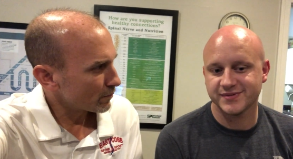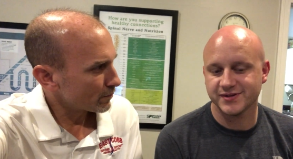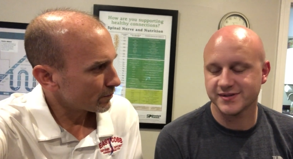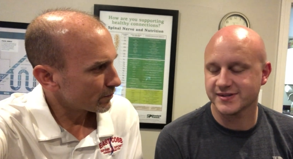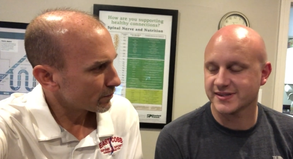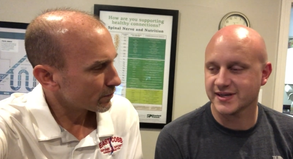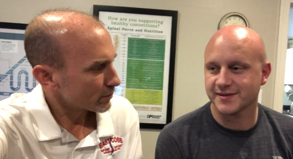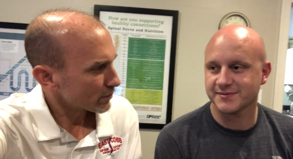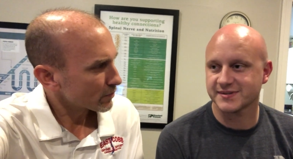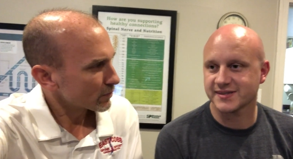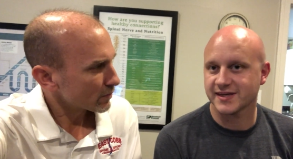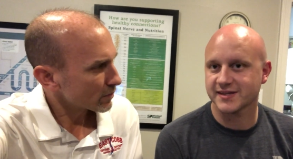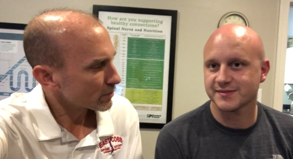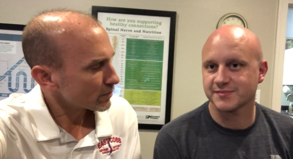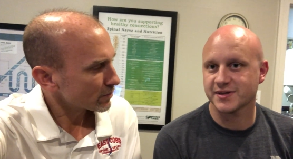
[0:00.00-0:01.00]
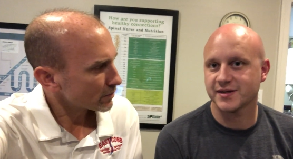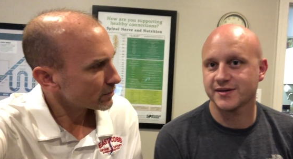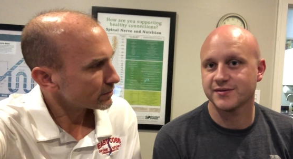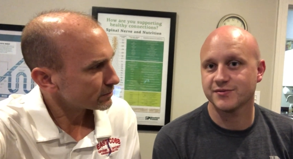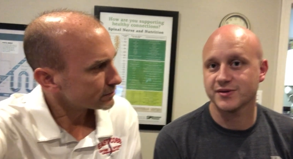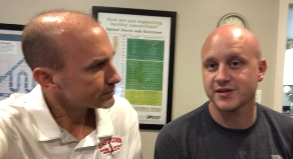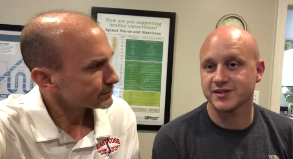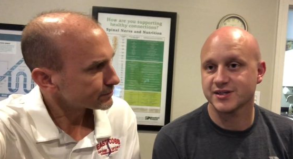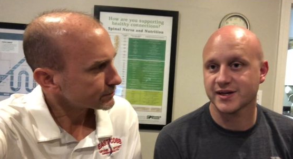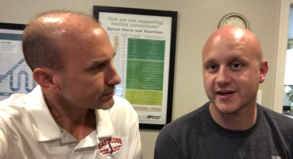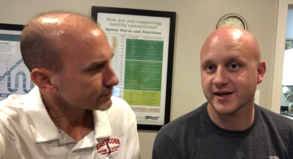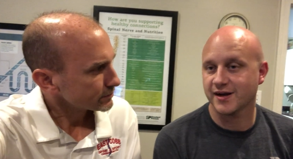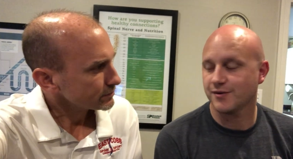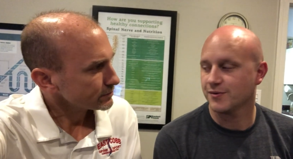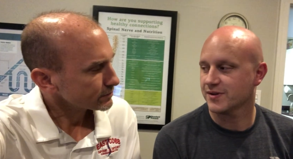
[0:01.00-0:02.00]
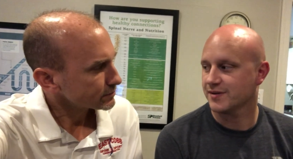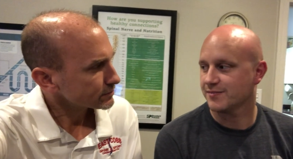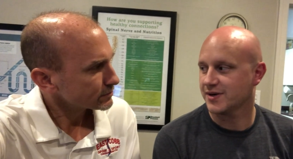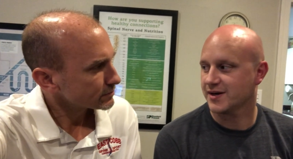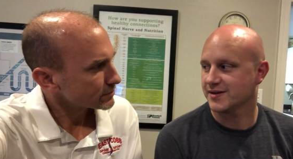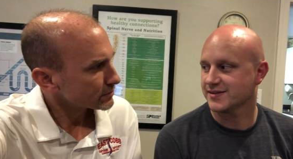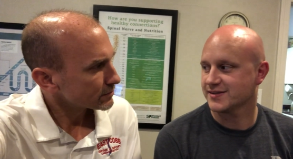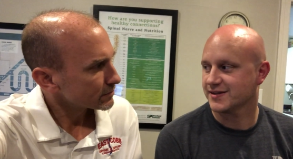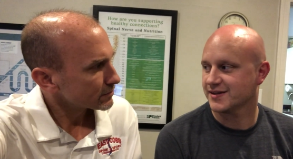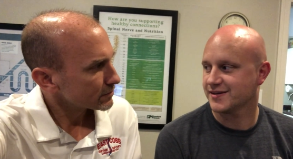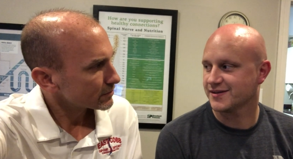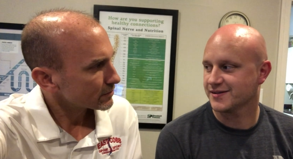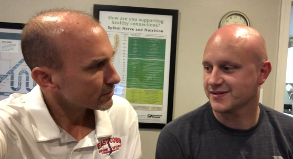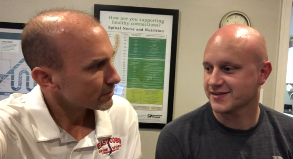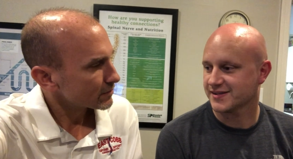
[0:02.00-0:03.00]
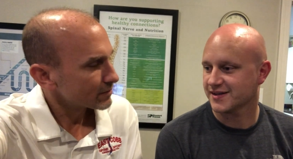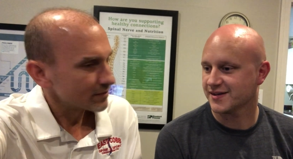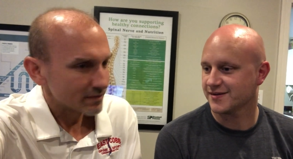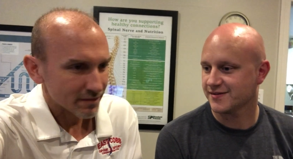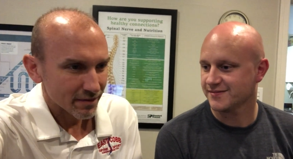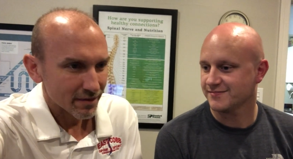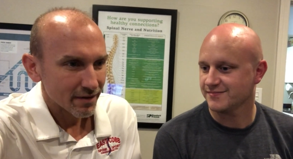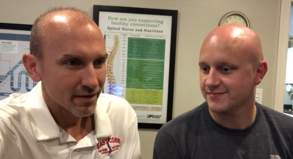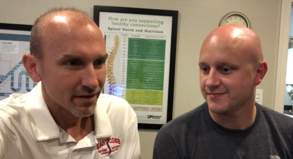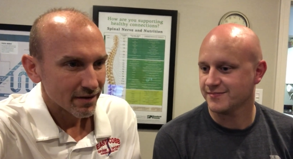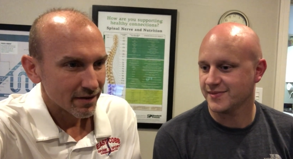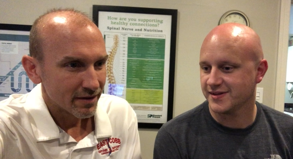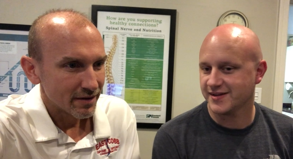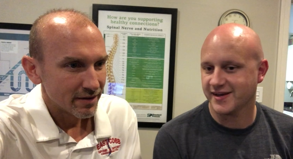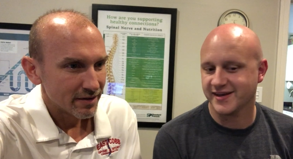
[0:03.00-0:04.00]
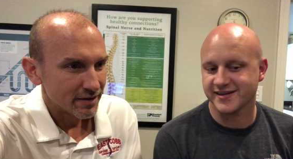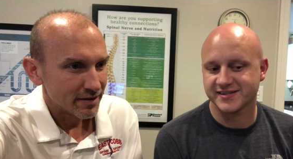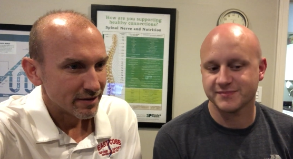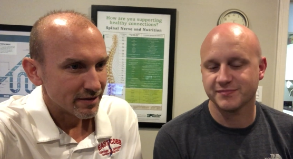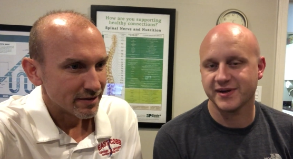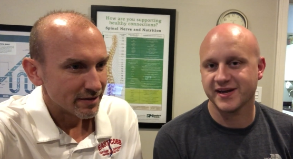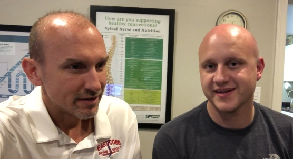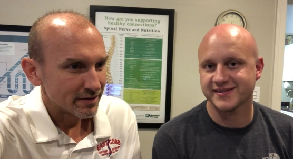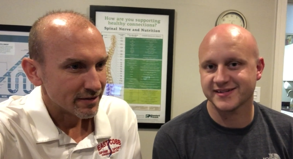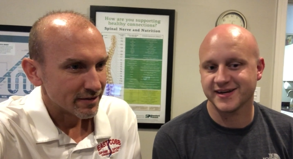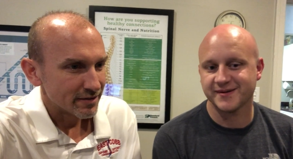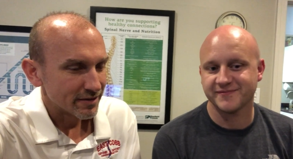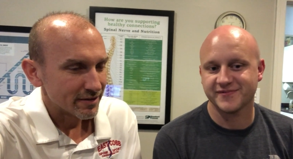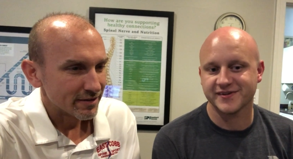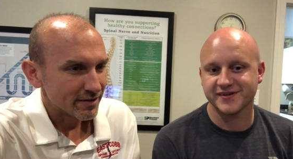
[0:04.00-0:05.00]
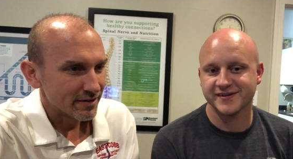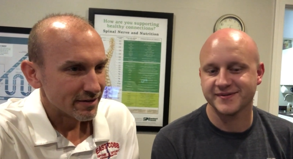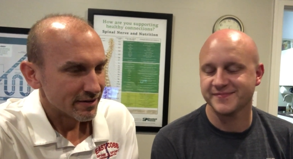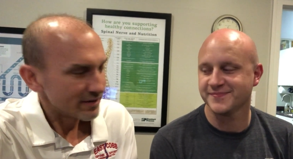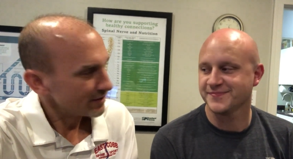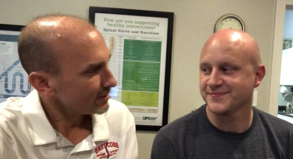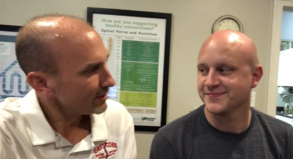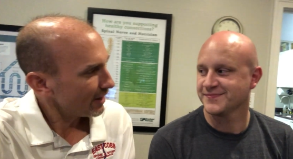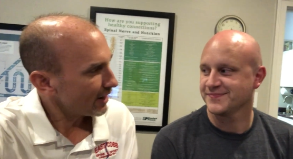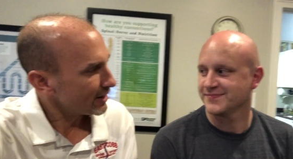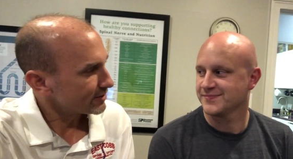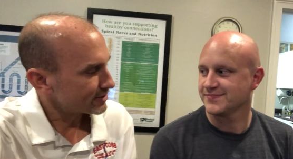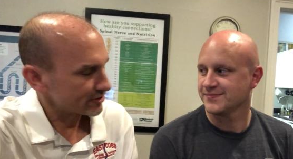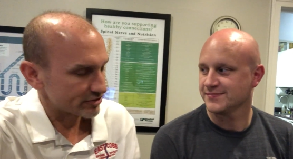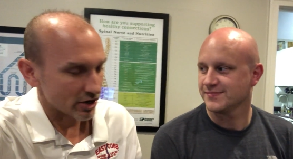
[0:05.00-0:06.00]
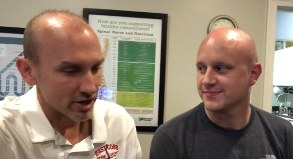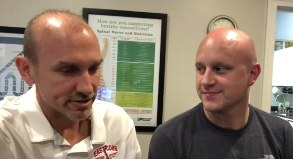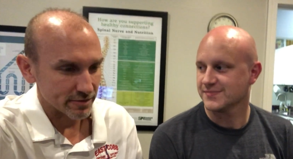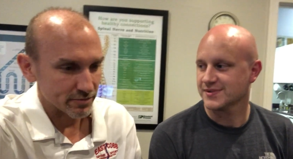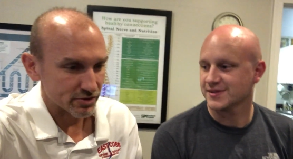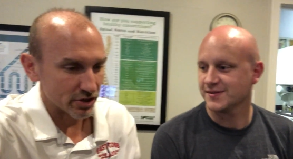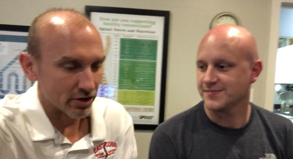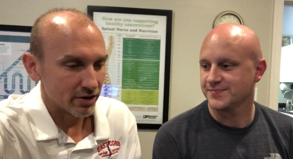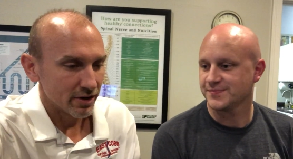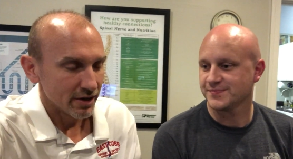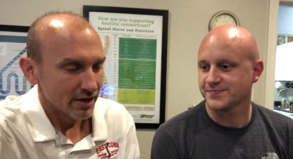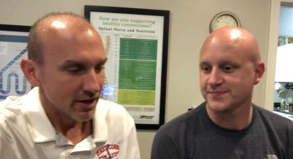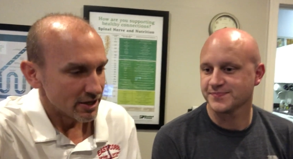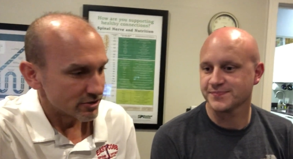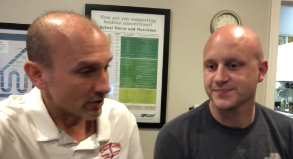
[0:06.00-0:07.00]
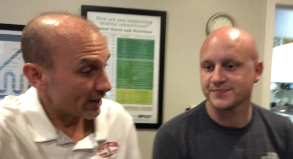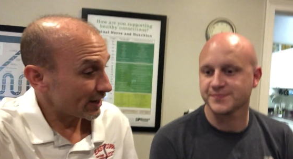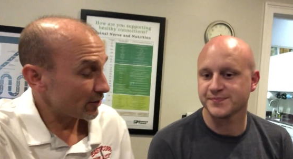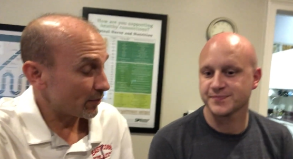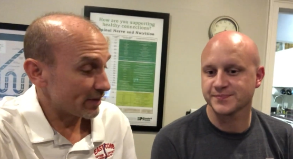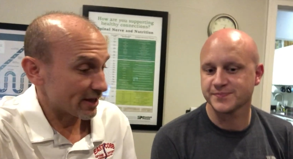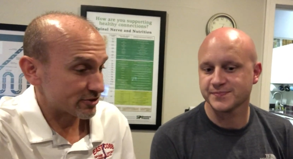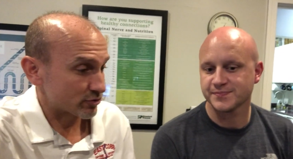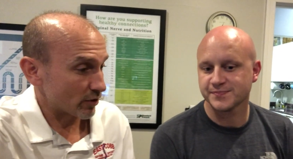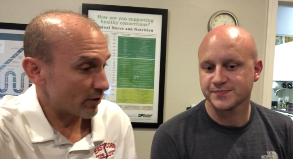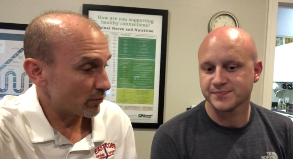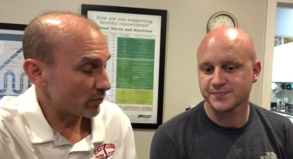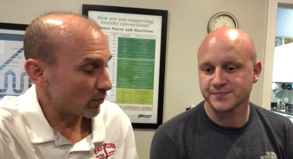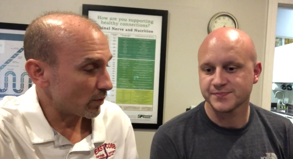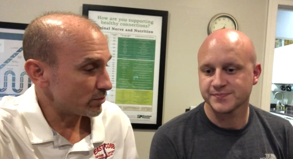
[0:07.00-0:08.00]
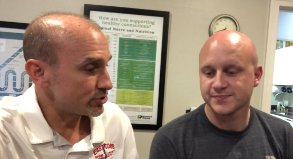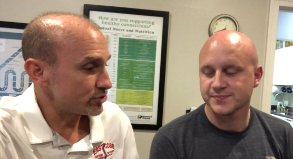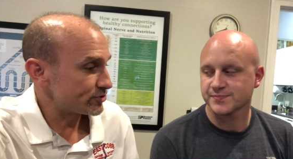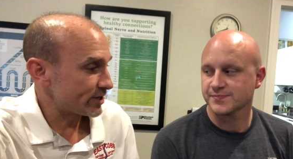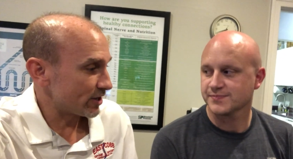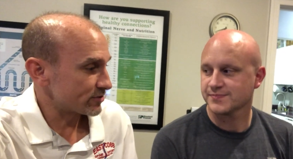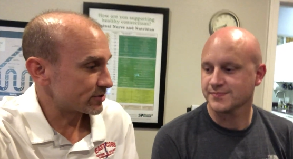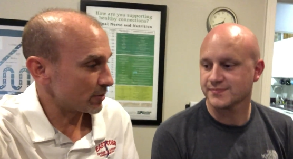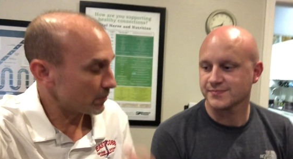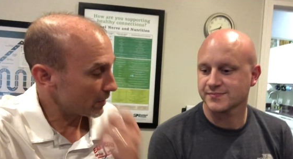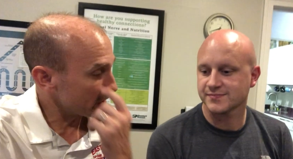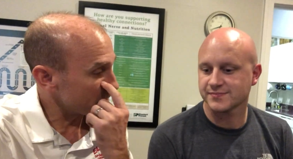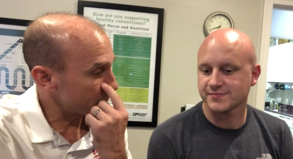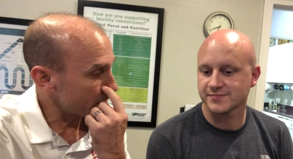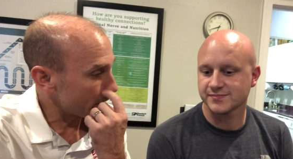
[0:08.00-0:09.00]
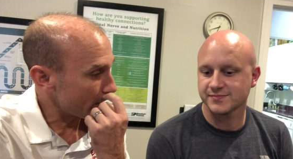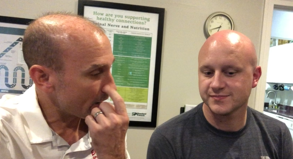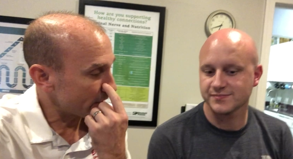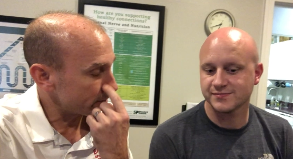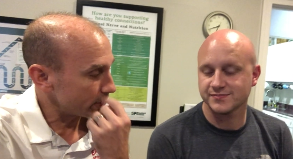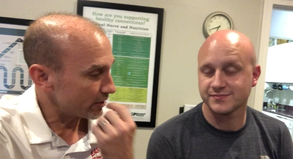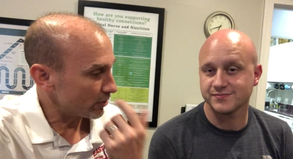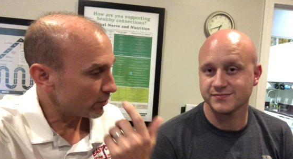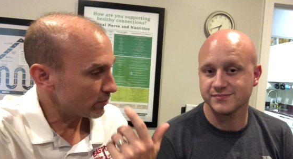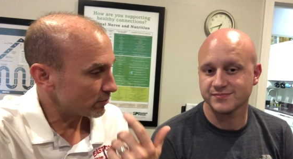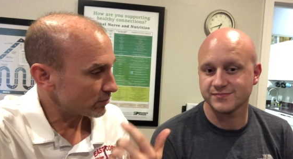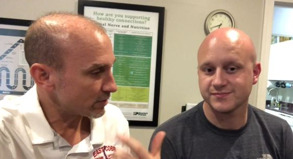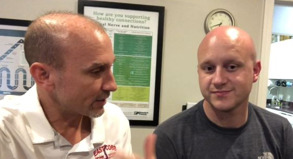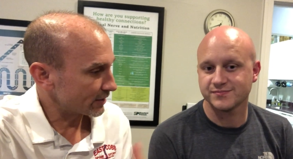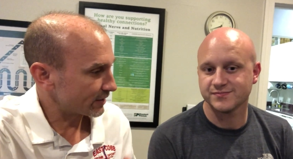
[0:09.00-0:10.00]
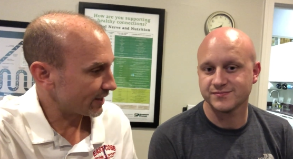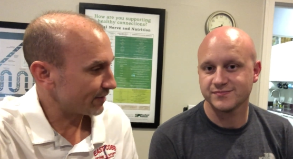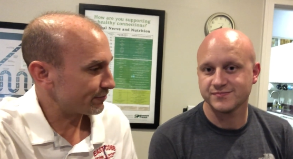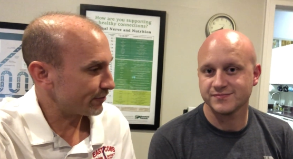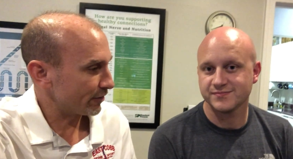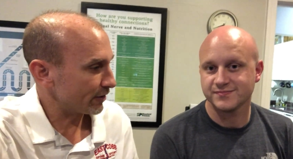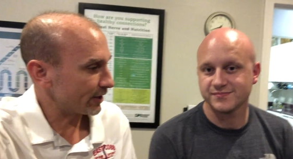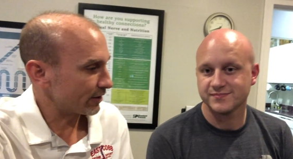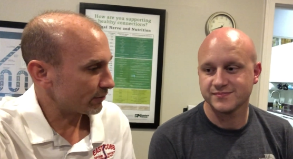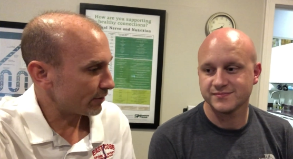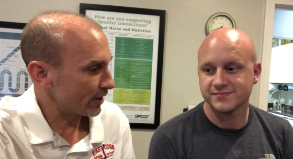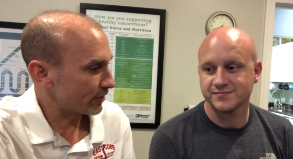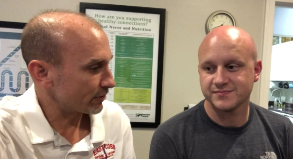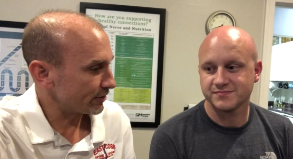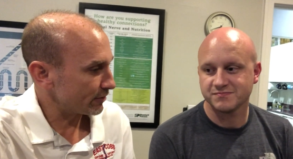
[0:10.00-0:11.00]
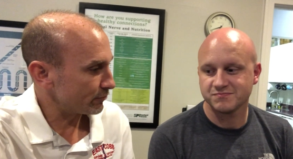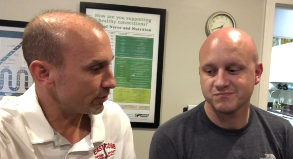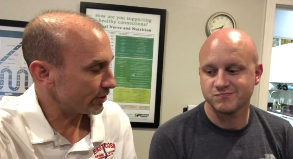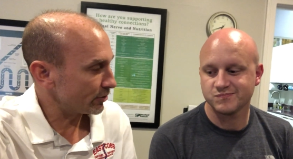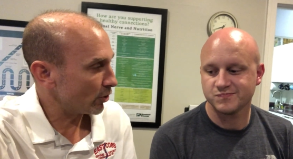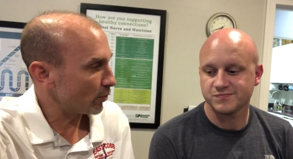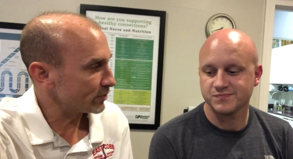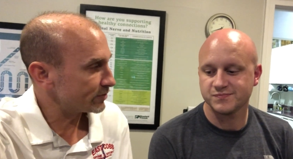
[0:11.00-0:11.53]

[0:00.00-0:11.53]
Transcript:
Speaker 1: do the same assessment. You really check out what the body's telling you instead of with the aches and pains that I'm feeling.
Speaker 2: Nice, that's awesome. So, so anyway, that's great. What would you tell somebody if they had, you know, like kind of felt like a wreck or didn't really know